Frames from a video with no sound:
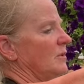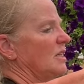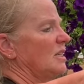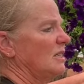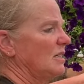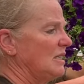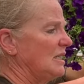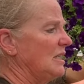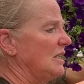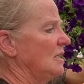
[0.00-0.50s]

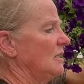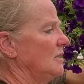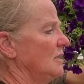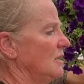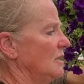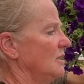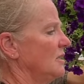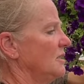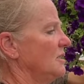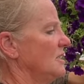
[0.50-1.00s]
clean
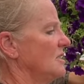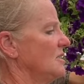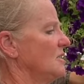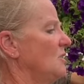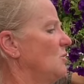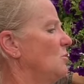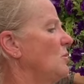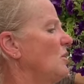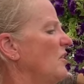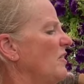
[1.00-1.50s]
and you
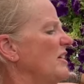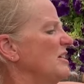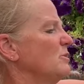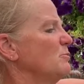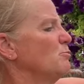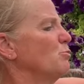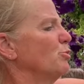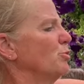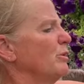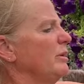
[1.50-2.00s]
don't want all that
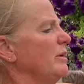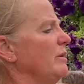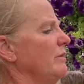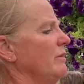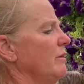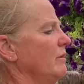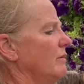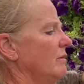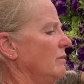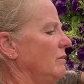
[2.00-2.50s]
debris in
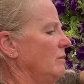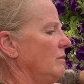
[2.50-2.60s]
there.